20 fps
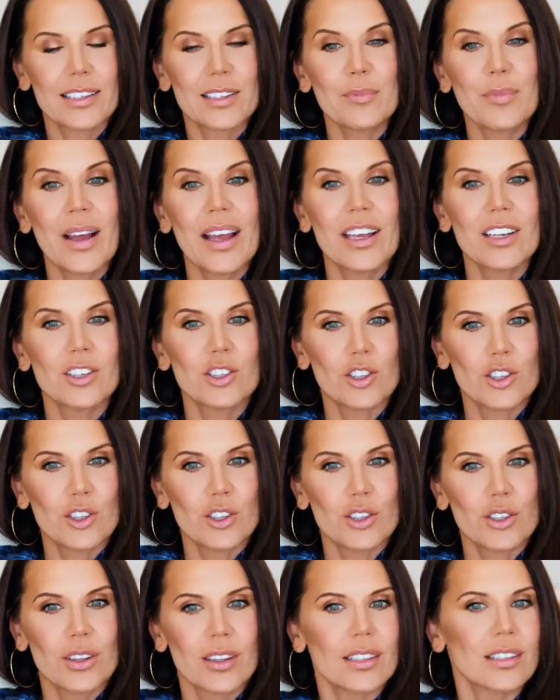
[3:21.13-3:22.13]
right? is my
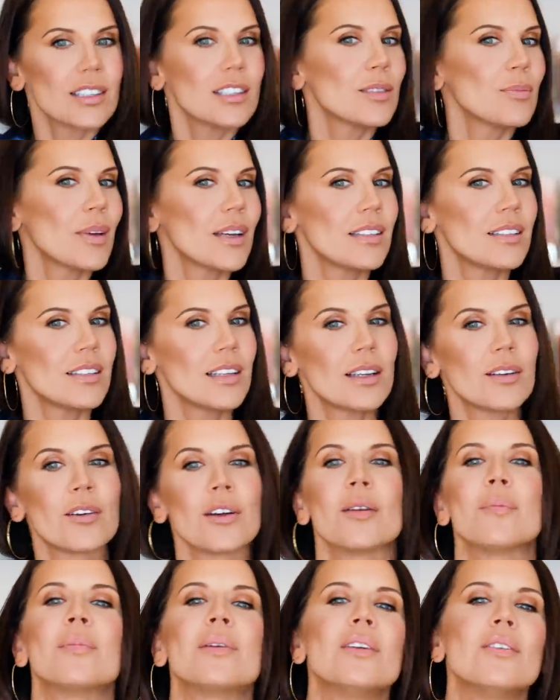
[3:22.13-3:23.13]
shh. This is my
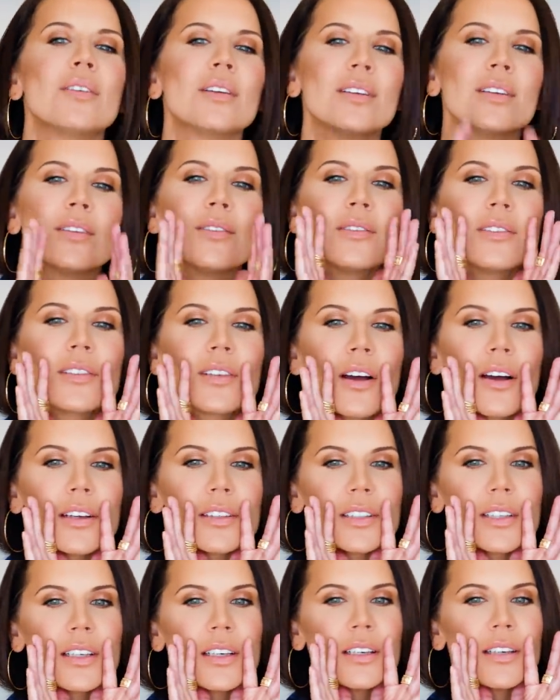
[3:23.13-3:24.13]
secret. But you can use
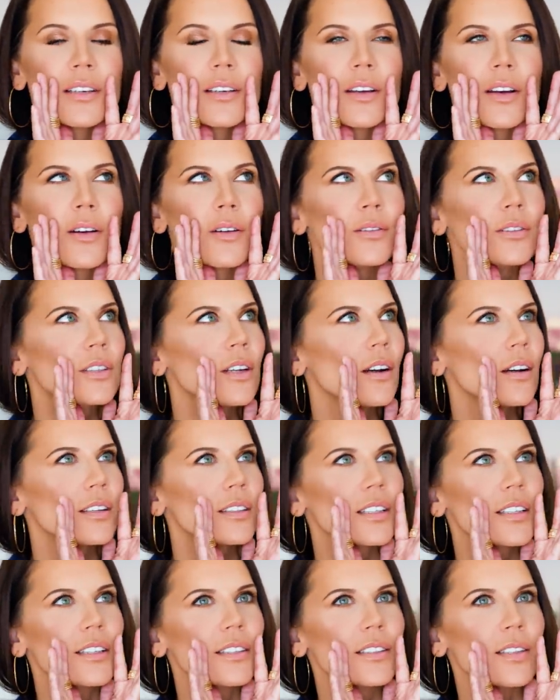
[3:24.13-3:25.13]
Tati code
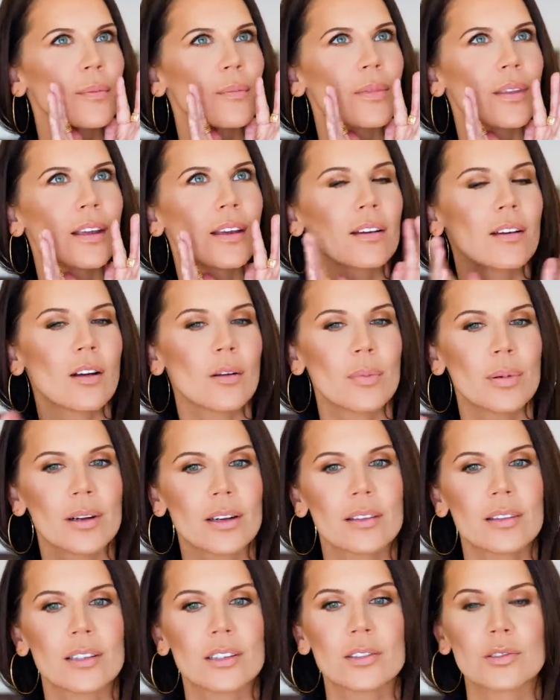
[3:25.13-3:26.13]
Tati something. I'll put
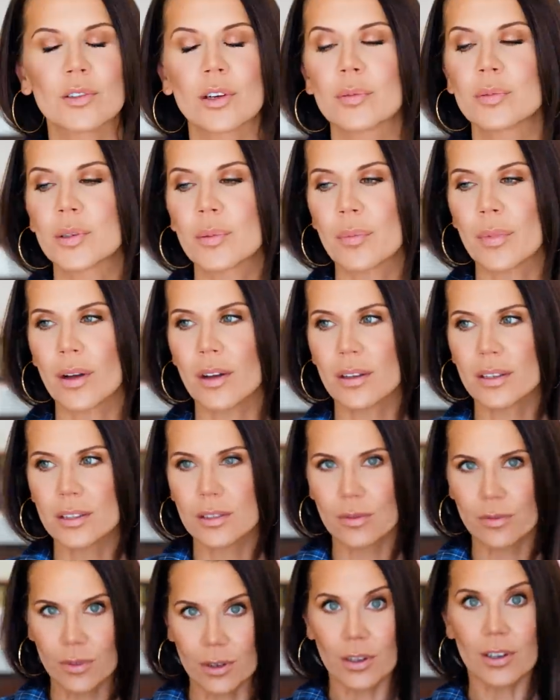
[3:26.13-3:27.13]
it in the description
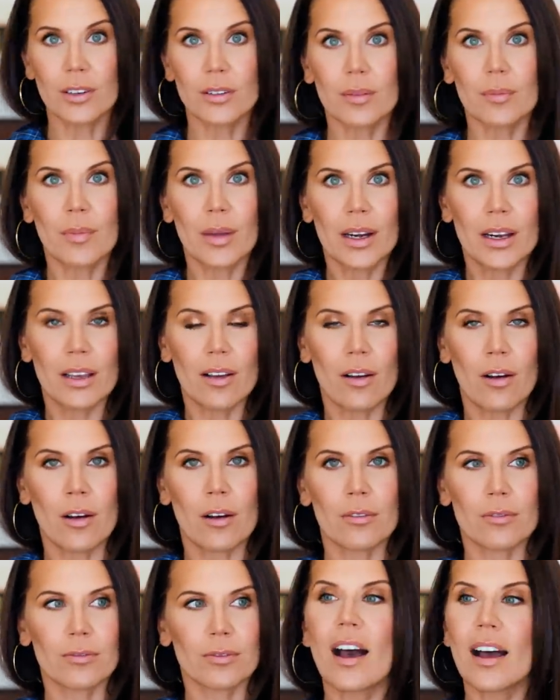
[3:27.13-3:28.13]
box for money
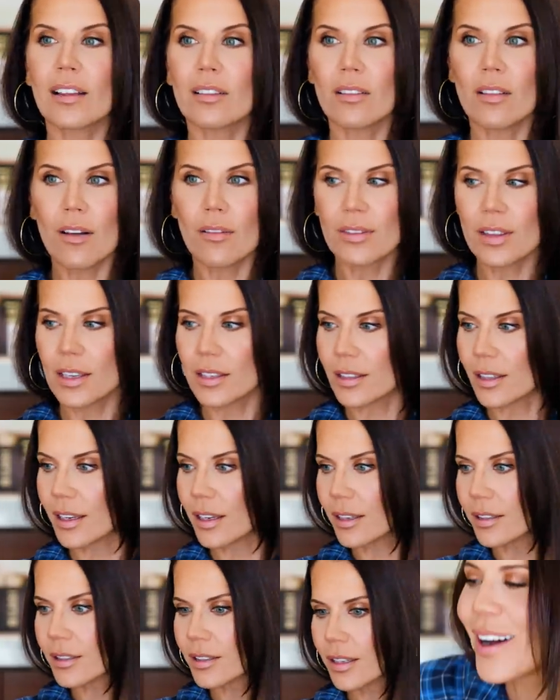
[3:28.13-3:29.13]
off. I love these
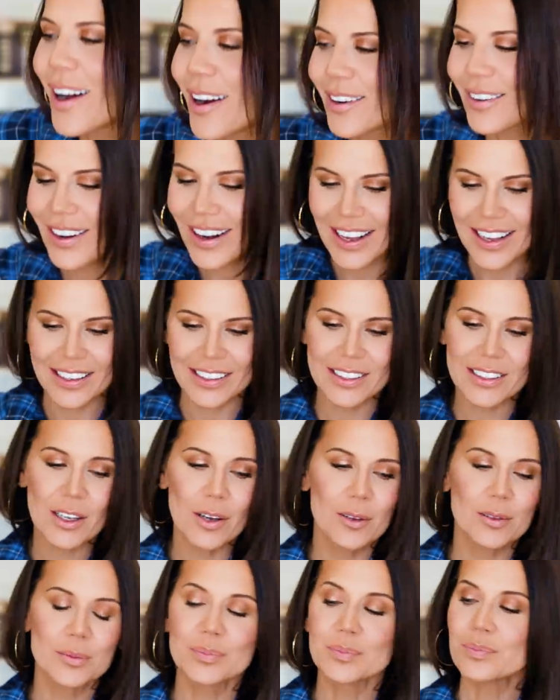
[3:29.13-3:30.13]
things. All right,
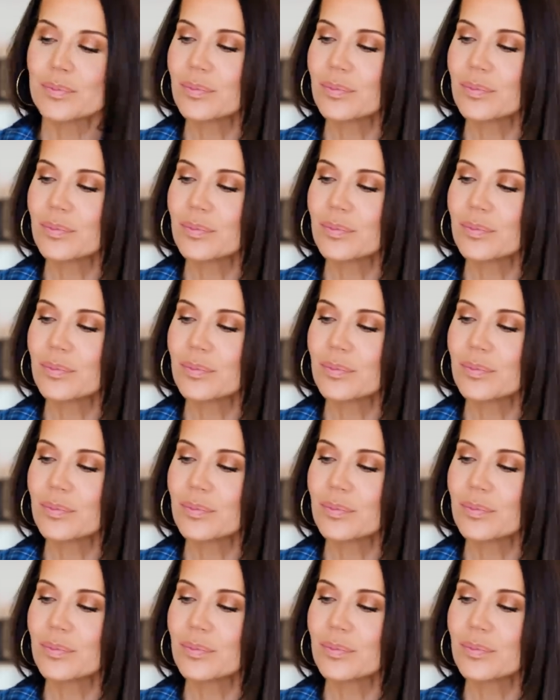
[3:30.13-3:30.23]
so